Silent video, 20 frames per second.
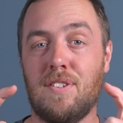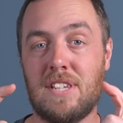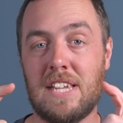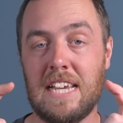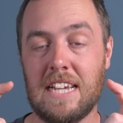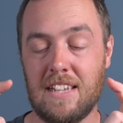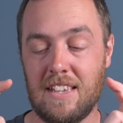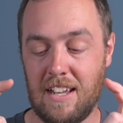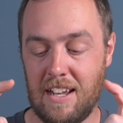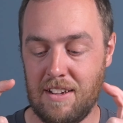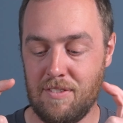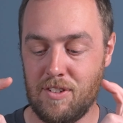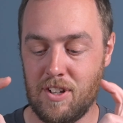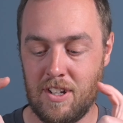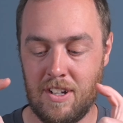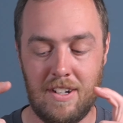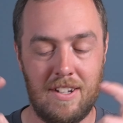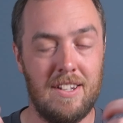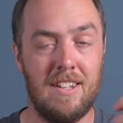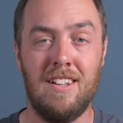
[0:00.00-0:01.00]
sack that I've
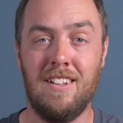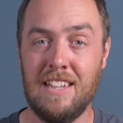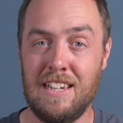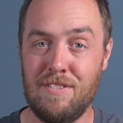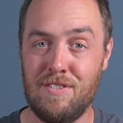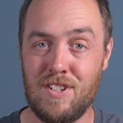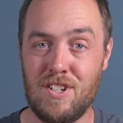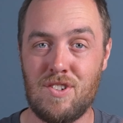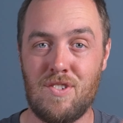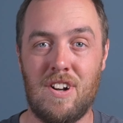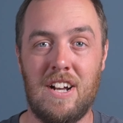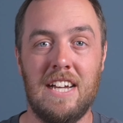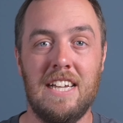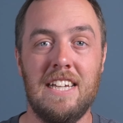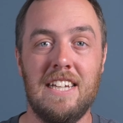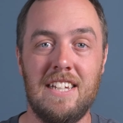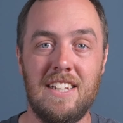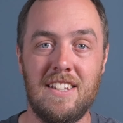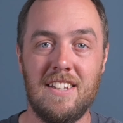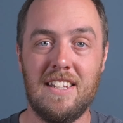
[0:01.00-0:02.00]
got, and they'll even dry
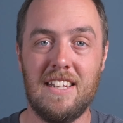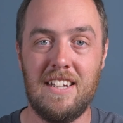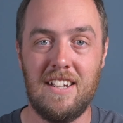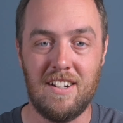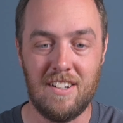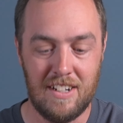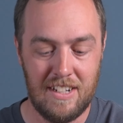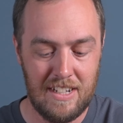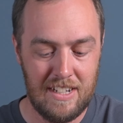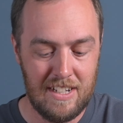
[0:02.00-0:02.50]
in there.